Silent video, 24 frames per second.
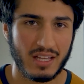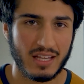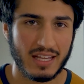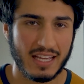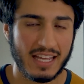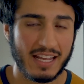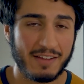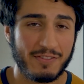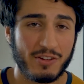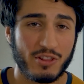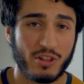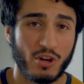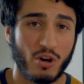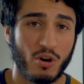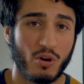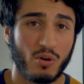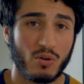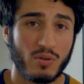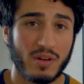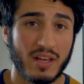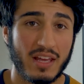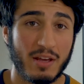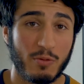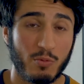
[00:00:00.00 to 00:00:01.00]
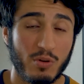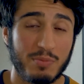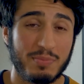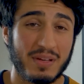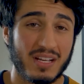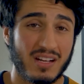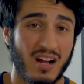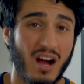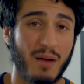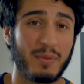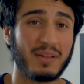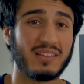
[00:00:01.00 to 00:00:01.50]
even though it would
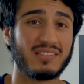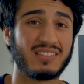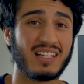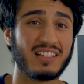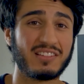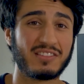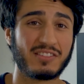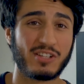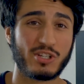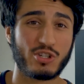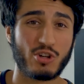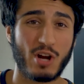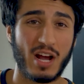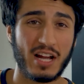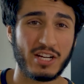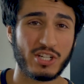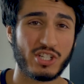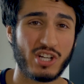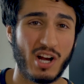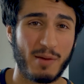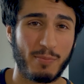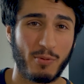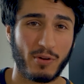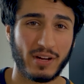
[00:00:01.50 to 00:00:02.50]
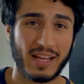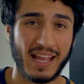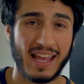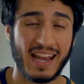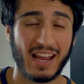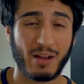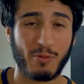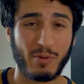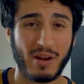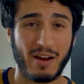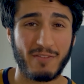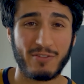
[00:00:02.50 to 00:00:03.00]
be common sense to try and shop
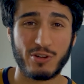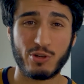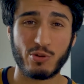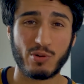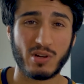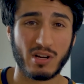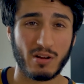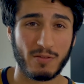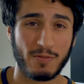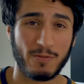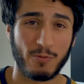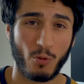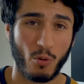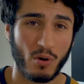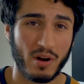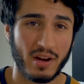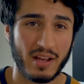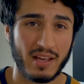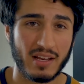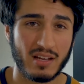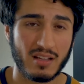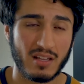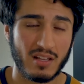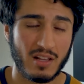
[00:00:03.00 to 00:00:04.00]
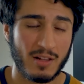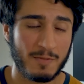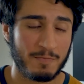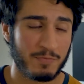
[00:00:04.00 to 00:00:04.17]
organic whenever you can afford it,